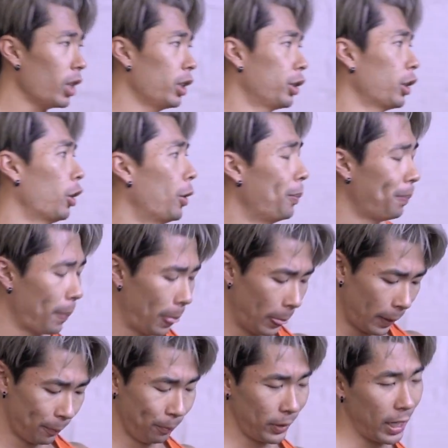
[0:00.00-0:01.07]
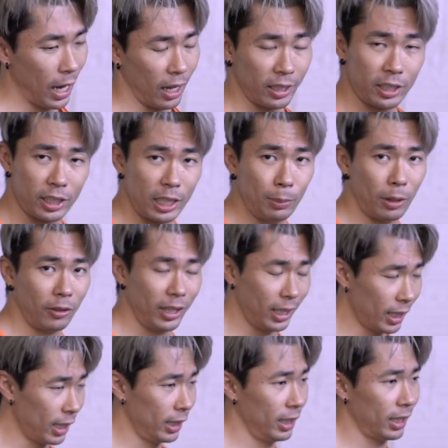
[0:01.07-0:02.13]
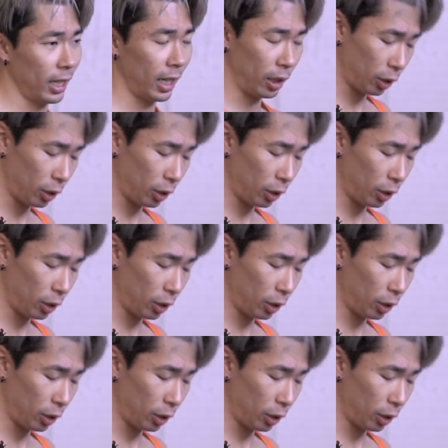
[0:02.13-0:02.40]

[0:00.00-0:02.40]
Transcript: So yeah, just keep everything nice and tight,